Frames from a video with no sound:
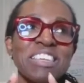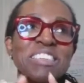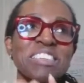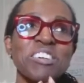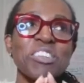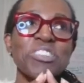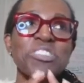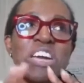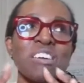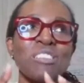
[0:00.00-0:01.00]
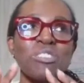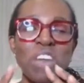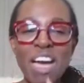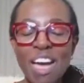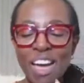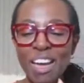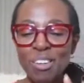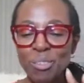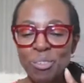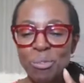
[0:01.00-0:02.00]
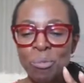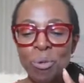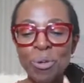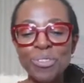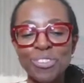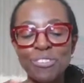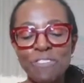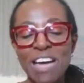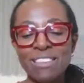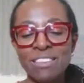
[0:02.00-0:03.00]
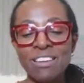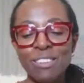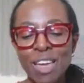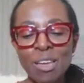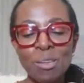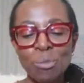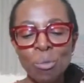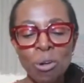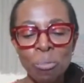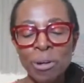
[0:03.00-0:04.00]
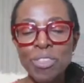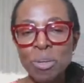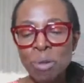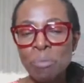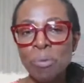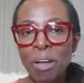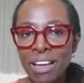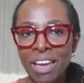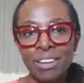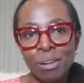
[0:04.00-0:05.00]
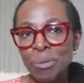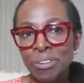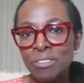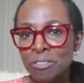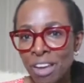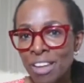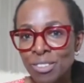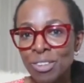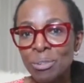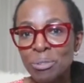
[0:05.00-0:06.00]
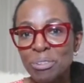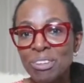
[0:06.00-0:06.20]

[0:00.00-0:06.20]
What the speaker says: the good thing there was the fact that they were approaching people that, again, I wouldn't have dared to,